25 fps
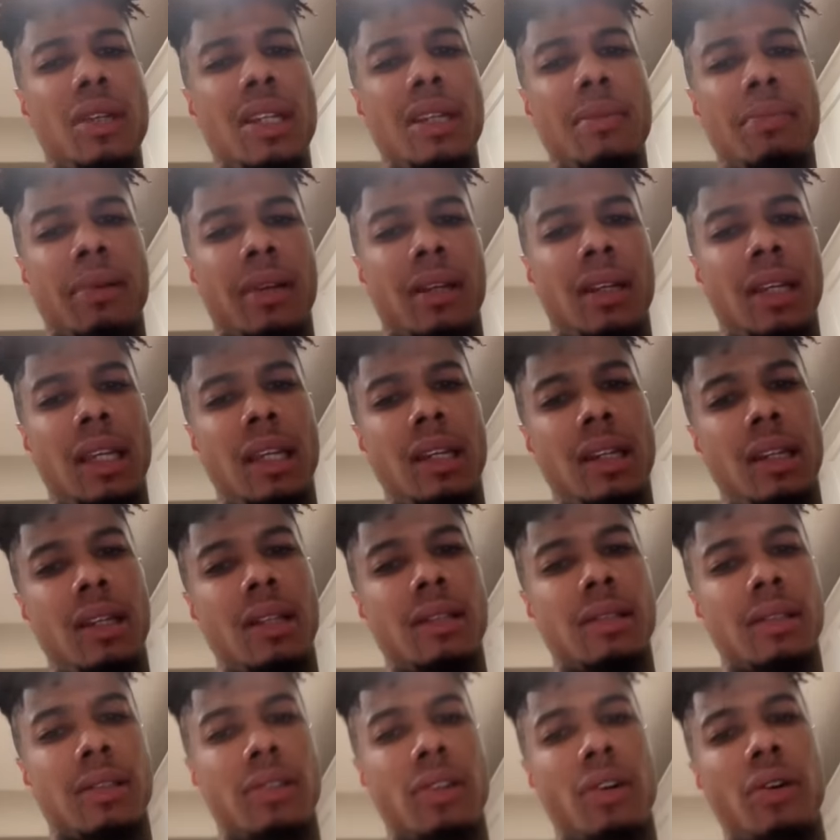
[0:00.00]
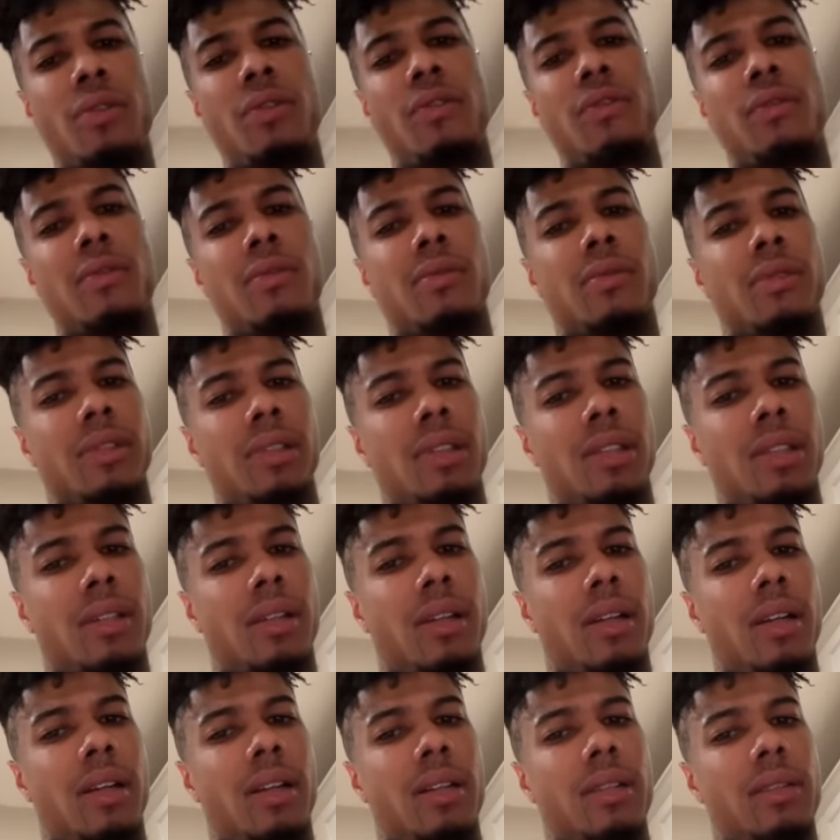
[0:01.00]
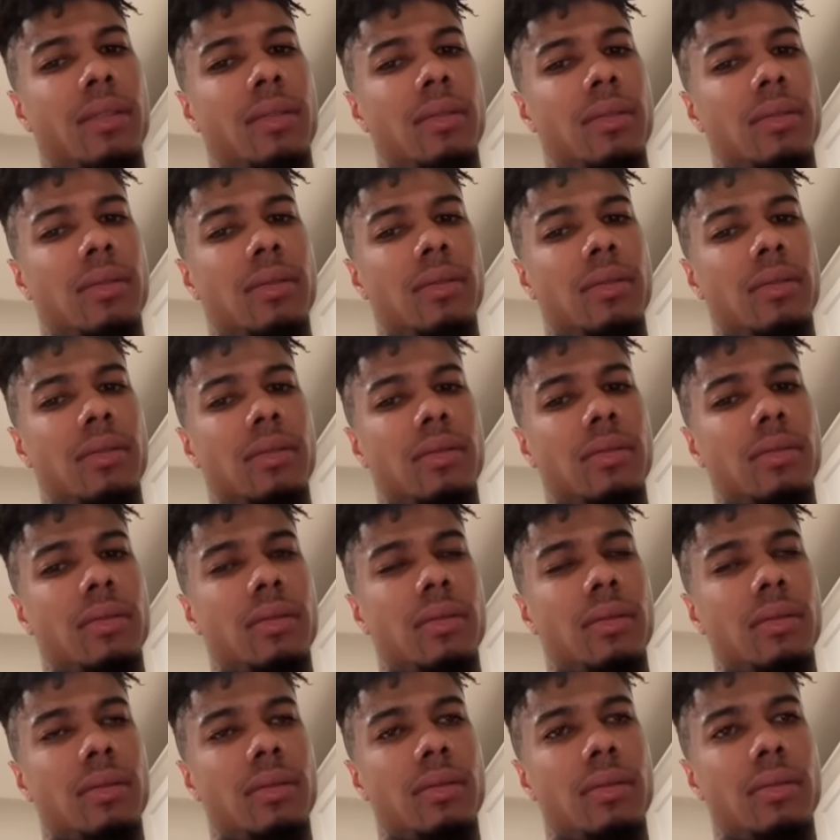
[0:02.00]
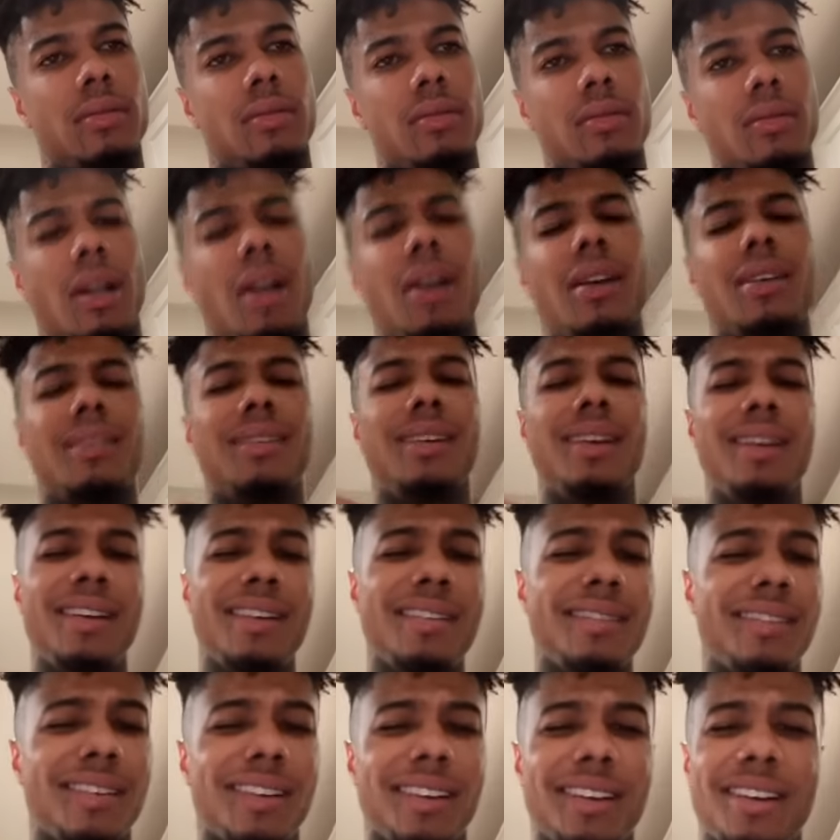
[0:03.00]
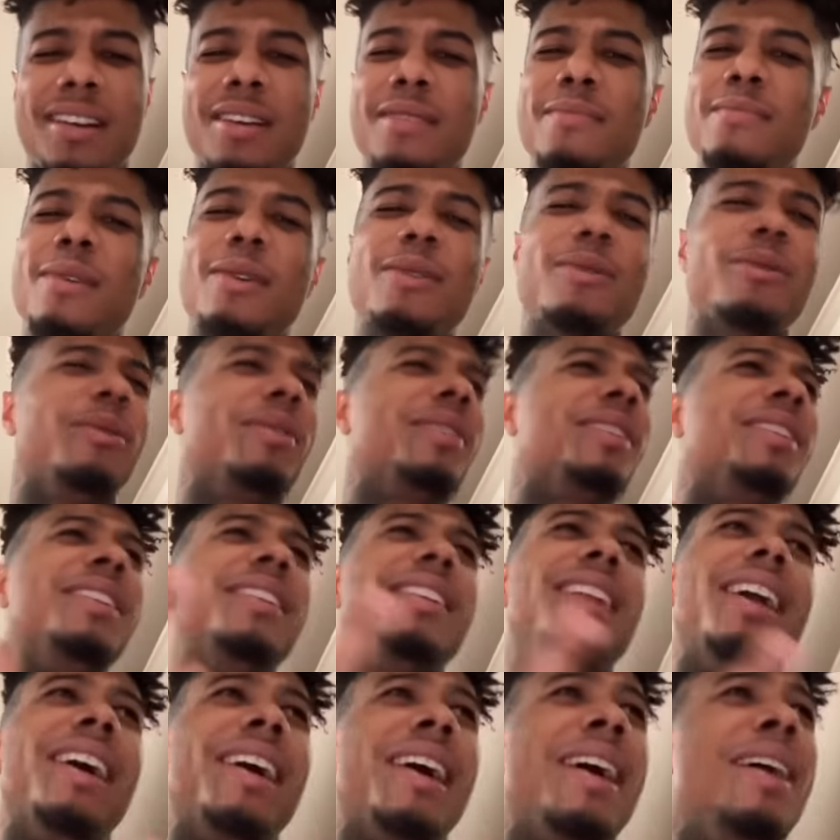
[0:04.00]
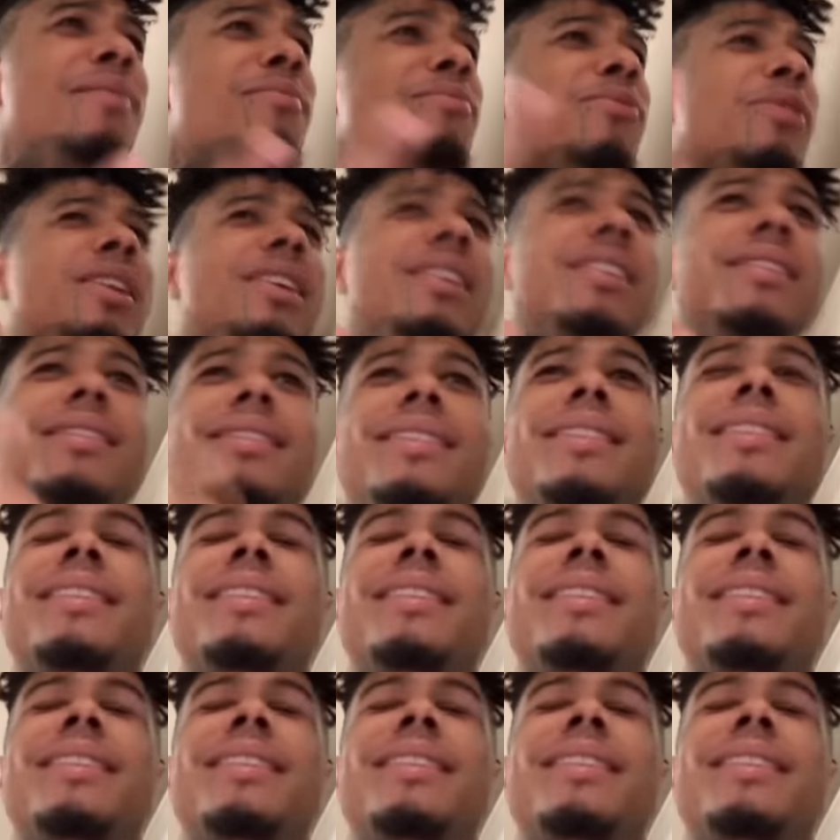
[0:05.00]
Eat paninis and tofu and shit, like... like, come on, cuz. Like, I'm really...